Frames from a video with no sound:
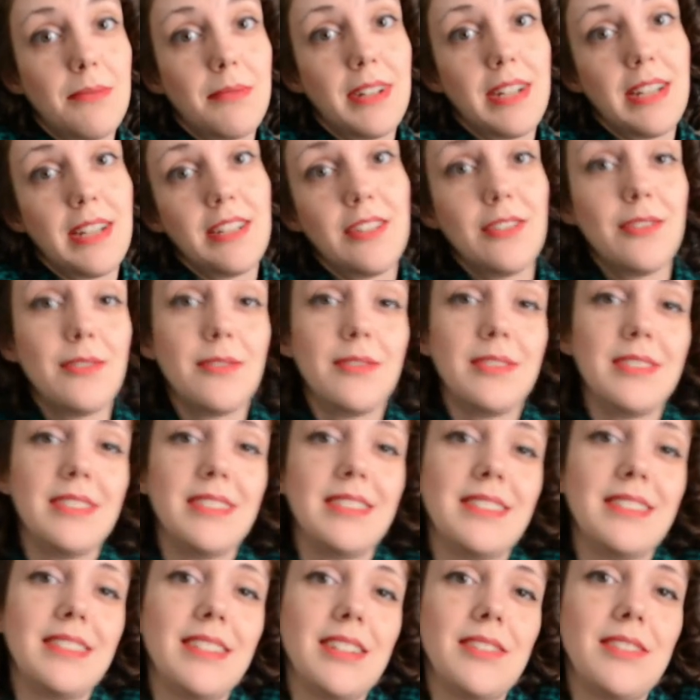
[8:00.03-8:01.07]
what I do,
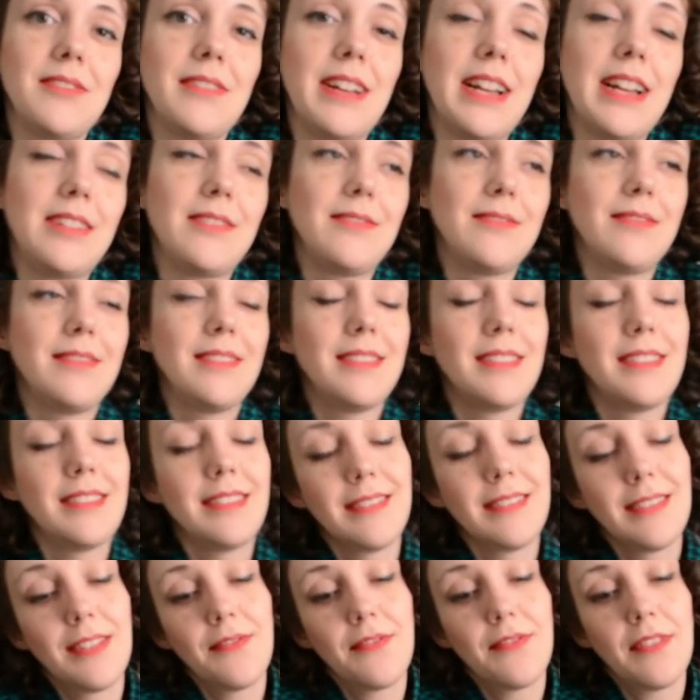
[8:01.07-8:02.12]
stick around.
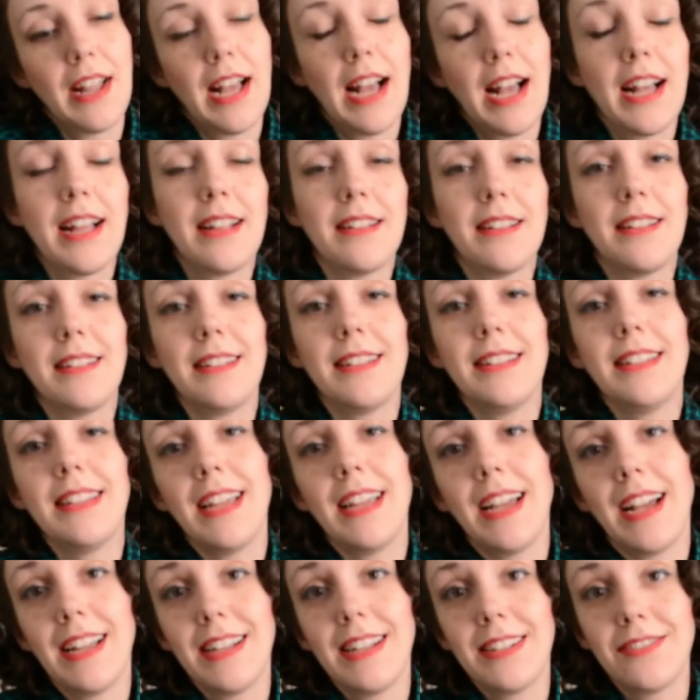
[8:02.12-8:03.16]
If not,
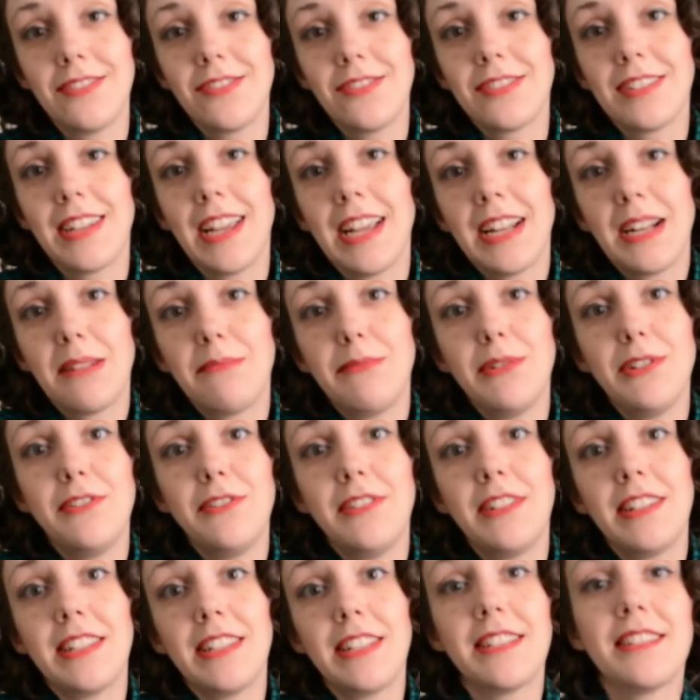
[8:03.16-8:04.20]
yeah, I understand I'm new to
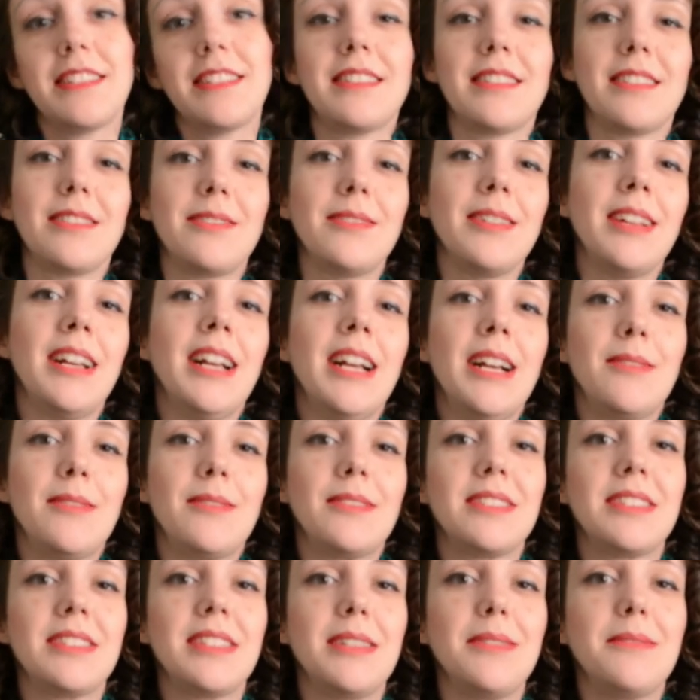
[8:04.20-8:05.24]
this, so
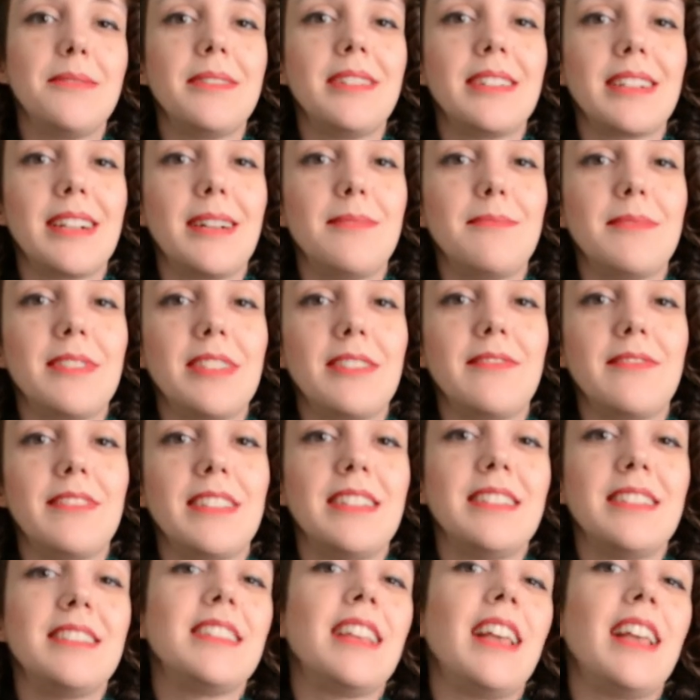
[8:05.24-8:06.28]
we'll see what comes of
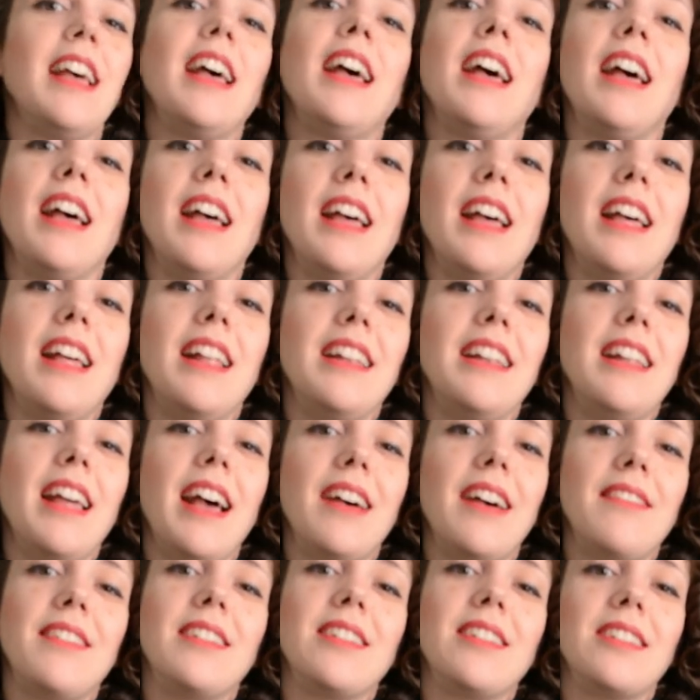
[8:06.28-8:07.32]
this. And
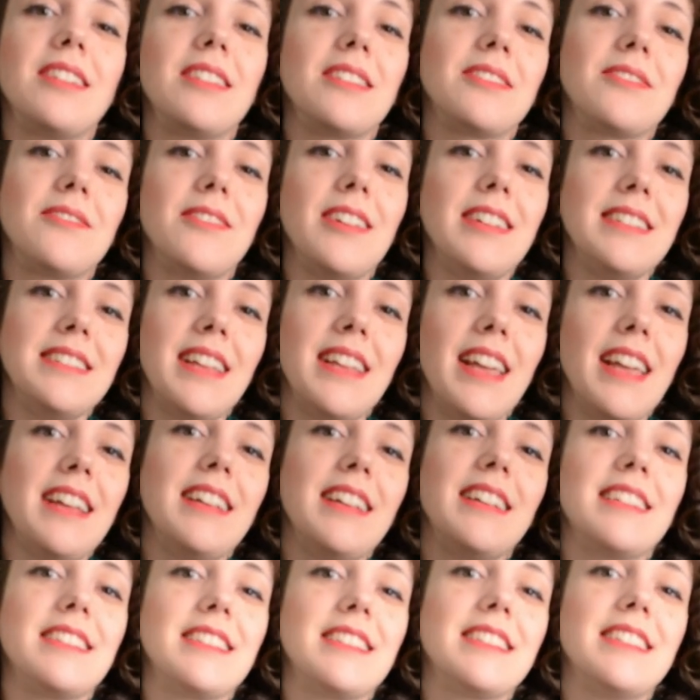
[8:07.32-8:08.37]
have a great day.
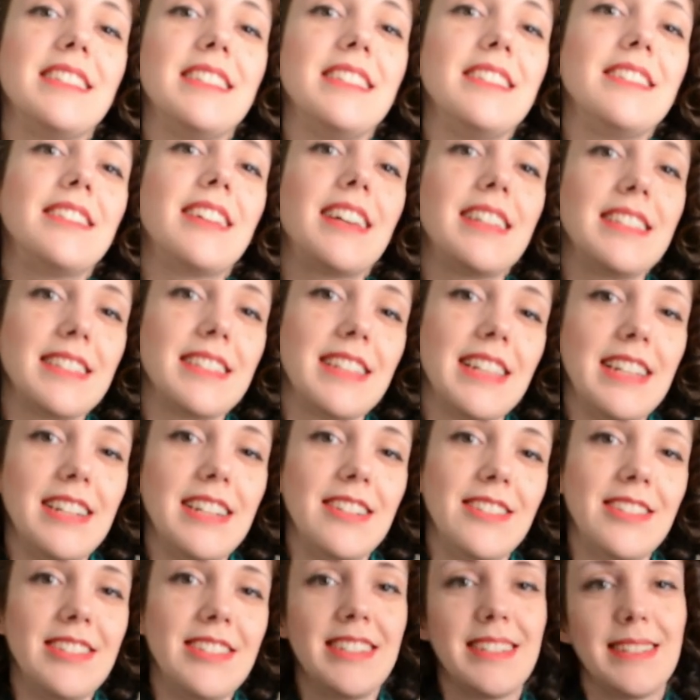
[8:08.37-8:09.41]
I'll see you guys later.